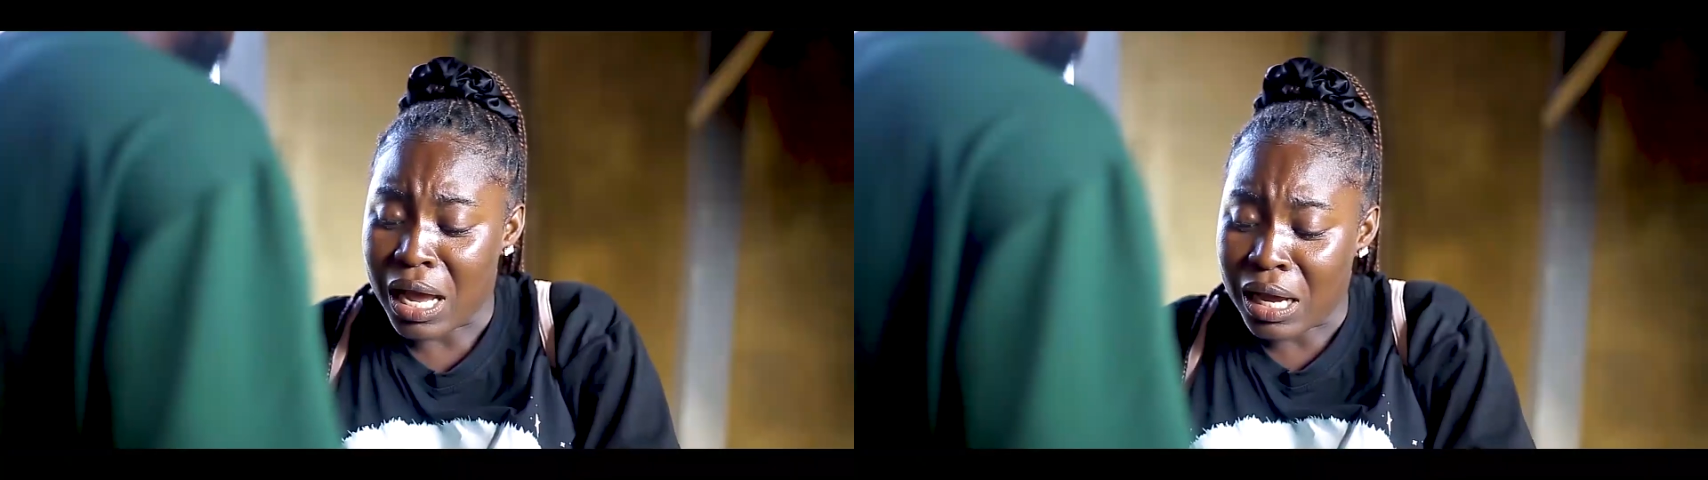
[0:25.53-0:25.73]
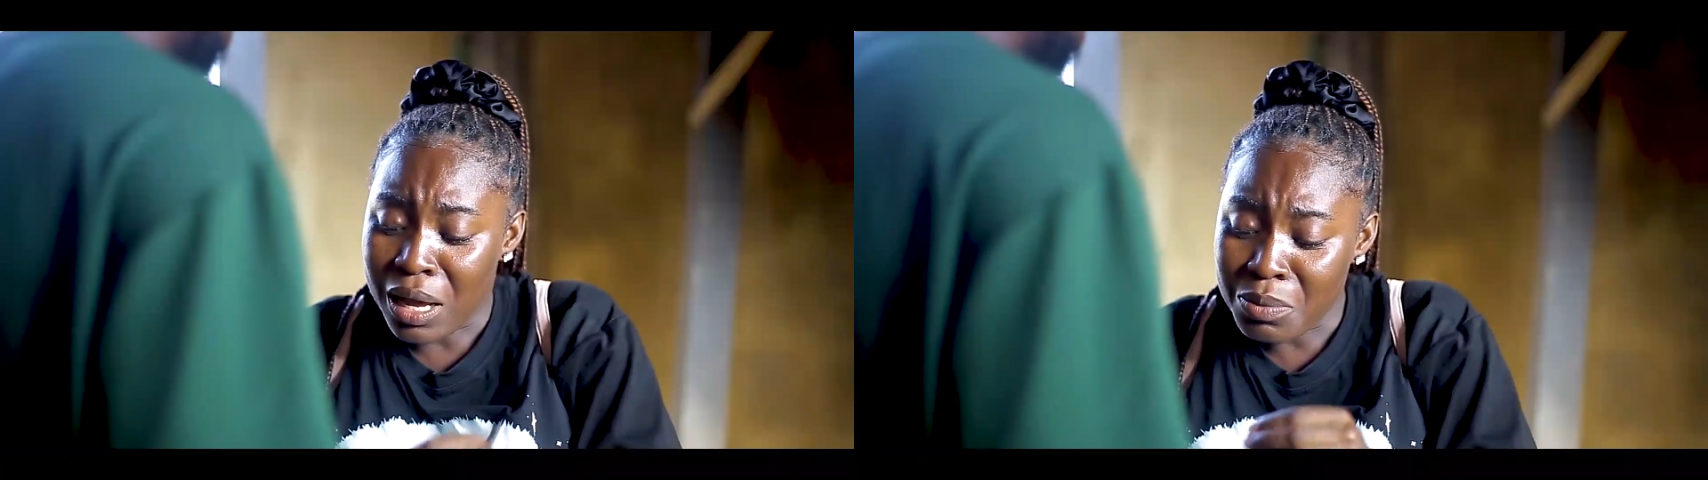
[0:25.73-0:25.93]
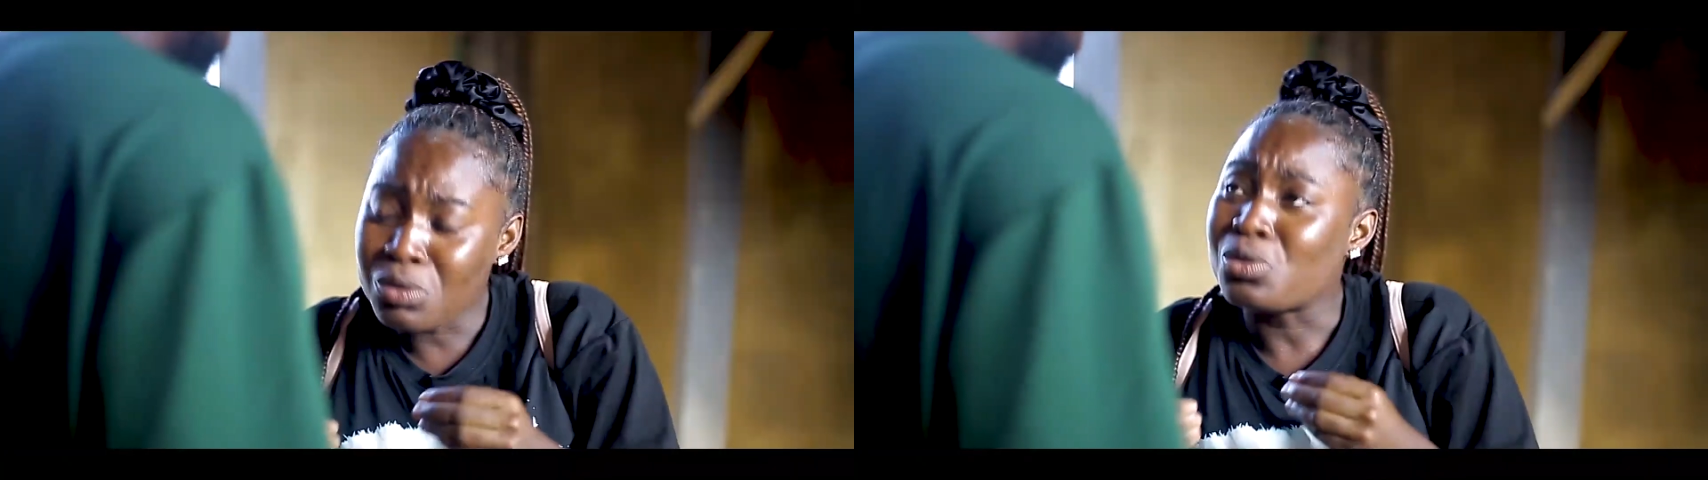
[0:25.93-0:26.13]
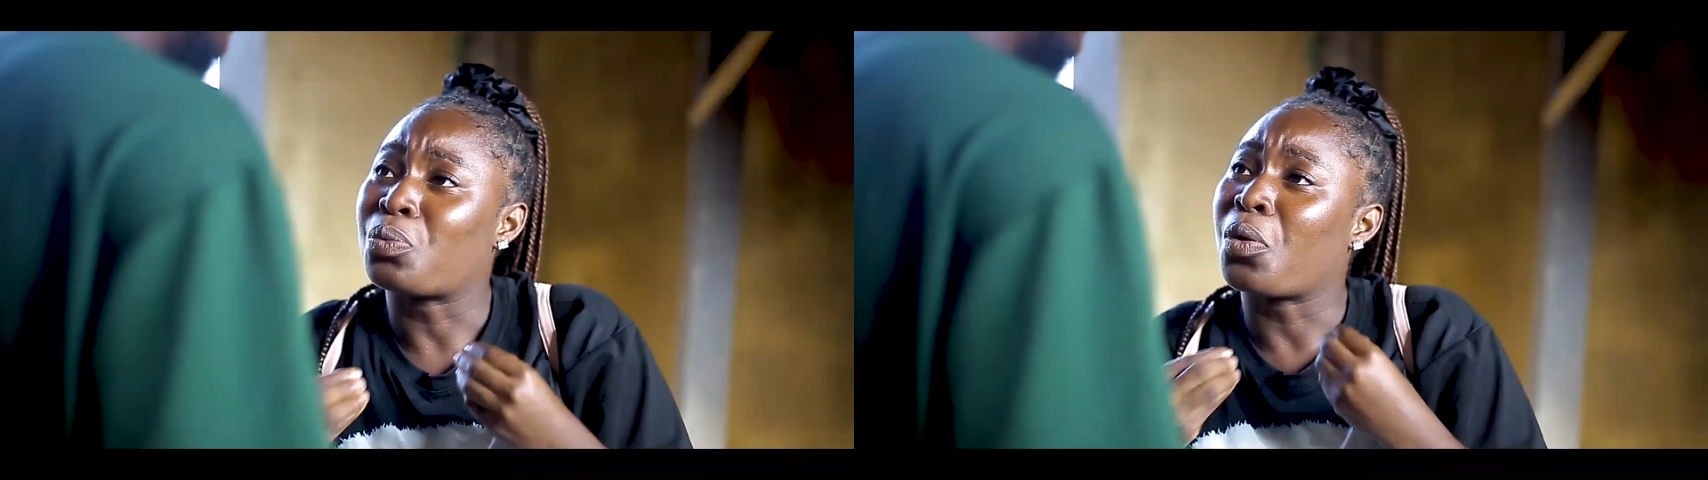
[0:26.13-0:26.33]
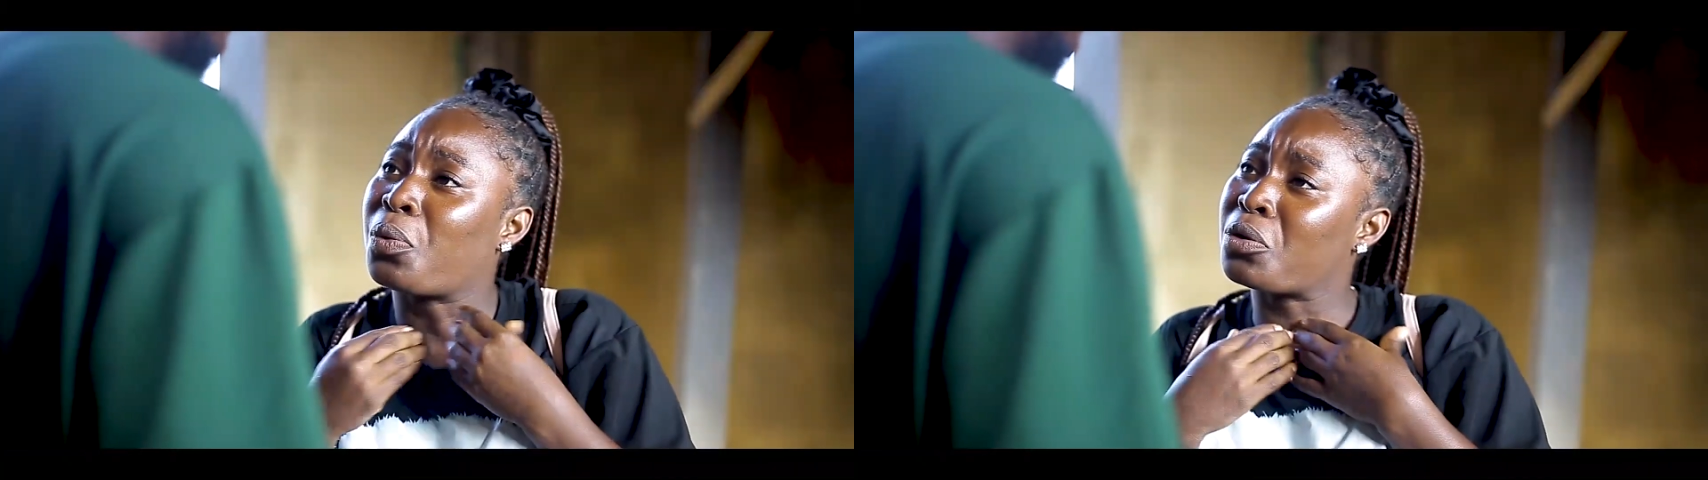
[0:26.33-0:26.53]
you are coming to
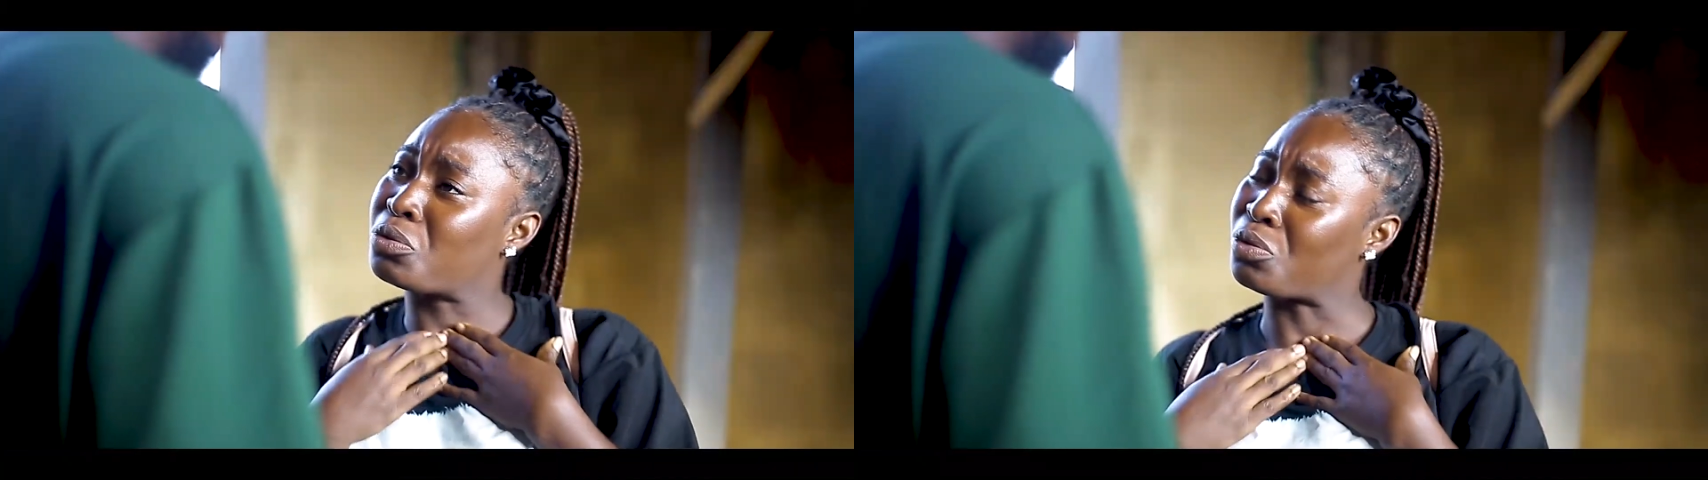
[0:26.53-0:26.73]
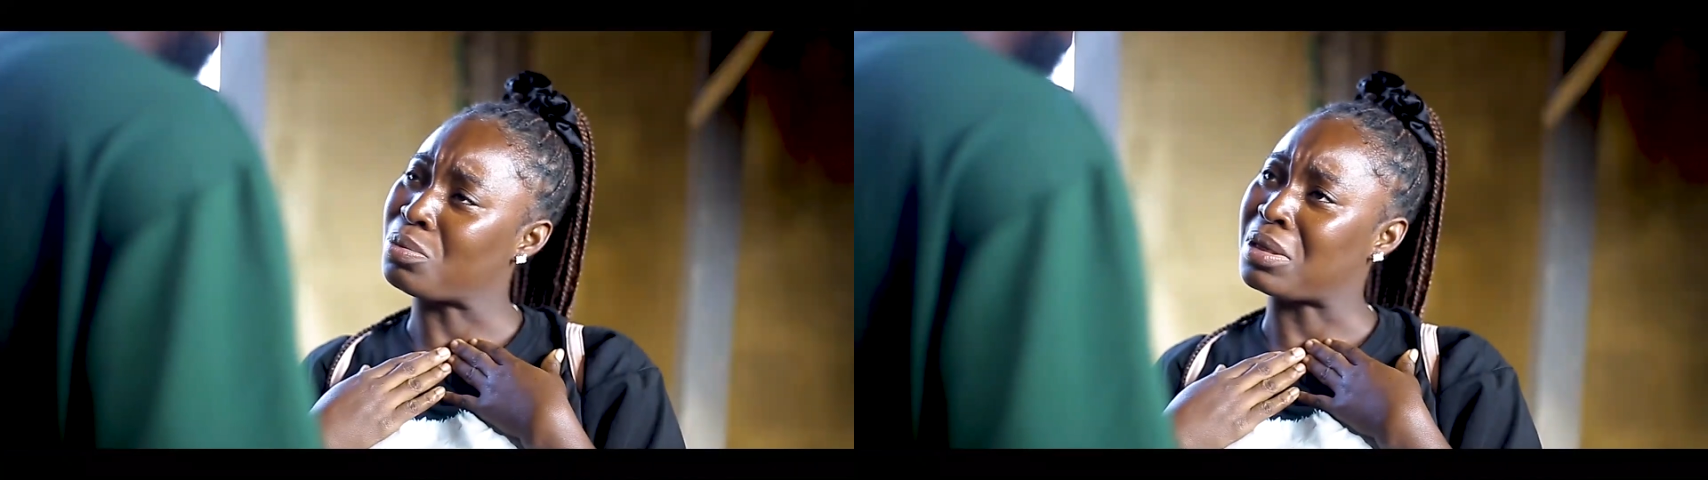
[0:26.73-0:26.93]
propose to